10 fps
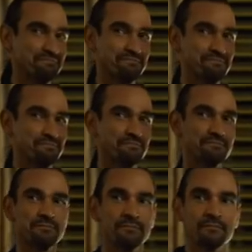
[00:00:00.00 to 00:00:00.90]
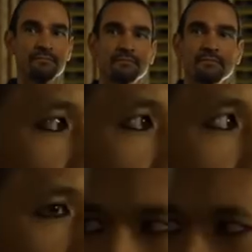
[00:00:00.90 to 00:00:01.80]

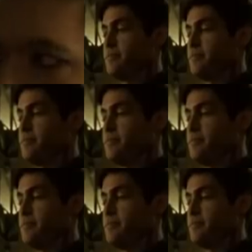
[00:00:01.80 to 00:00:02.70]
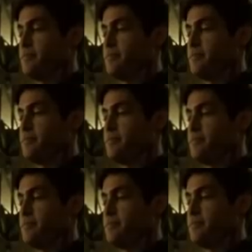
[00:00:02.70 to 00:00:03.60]

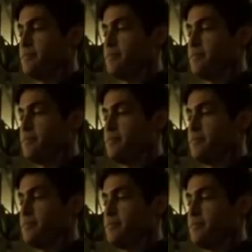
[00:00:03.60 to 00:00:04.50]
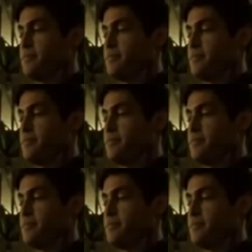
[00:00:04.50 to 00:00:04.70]
This person isn't speaking.